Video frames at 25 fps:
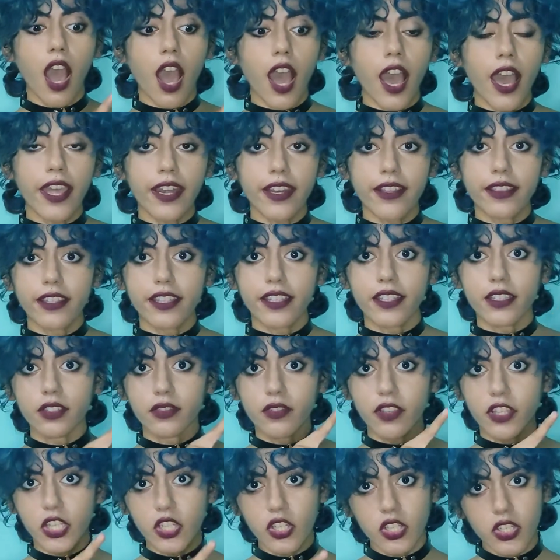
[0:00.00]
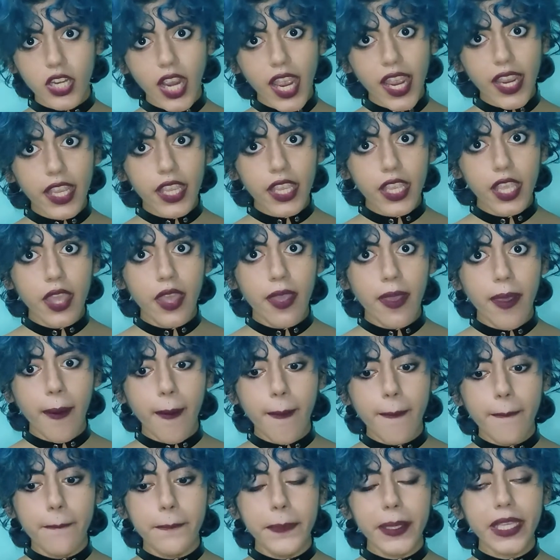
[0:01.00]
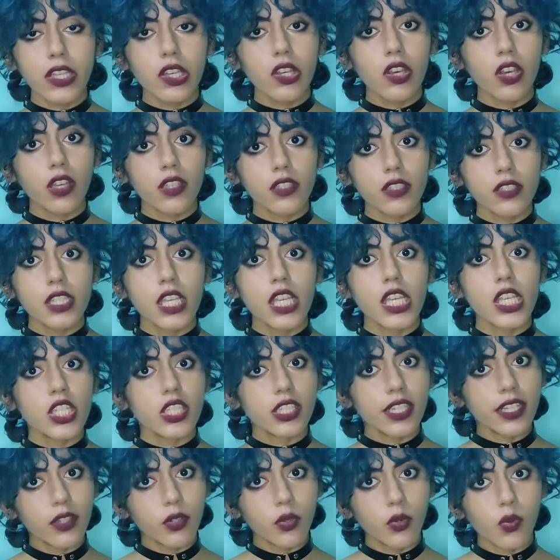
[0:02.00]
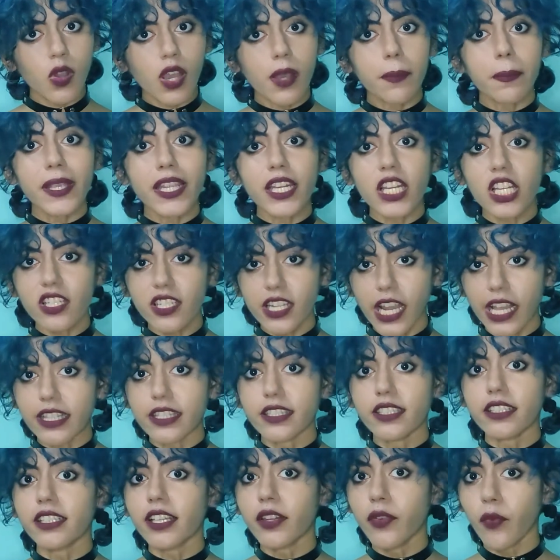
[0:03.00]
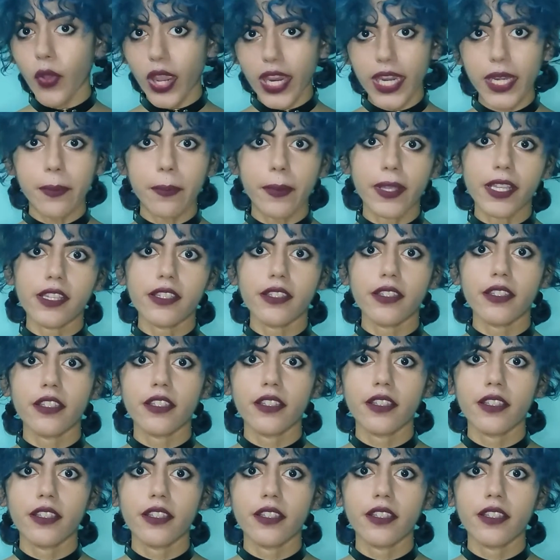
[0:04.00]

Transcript: Arati is very shy because she grew up in a sheltered environment.